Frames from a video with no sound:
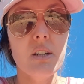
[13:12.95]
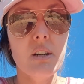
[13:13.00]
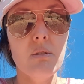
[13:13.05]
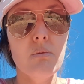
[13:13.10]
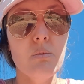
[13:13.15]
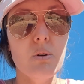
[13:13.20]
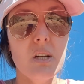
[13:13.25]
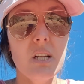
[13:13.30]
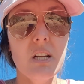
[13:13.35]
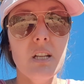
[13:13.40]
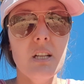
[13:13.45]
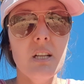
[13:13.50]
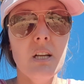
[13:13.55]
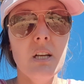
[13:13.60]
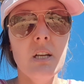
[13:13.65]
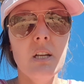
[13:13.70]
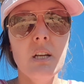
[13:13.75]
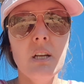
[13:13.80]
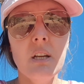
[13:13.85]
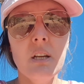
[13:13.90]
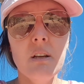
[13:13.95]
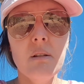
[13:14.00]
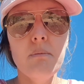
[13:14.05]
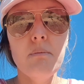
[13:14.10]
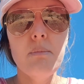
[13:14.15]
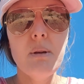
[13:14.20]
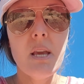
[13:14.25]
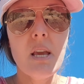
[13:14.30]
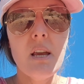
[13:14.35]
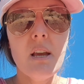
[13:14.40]
It wouldn't
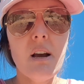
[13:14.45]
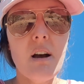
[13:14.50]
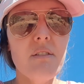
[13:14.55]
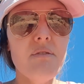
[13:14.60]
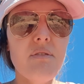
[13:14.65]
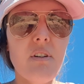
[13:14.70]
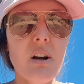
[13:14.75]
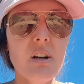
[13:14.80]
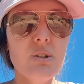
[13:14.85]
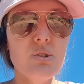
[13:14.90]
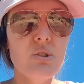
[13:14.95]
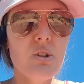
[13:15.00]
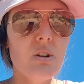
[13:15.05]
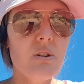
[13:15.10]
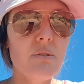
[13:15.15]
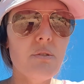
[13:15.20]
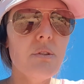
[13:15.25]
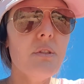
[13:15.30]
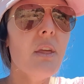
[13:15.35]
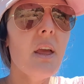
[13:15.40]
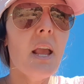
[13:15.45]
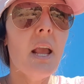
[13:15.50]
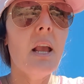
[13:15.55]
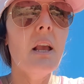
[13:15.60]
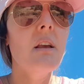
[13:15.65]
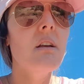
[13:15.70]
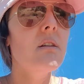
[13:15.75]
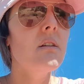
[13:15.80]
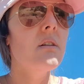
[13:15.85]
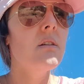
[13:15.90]
be a functional thing.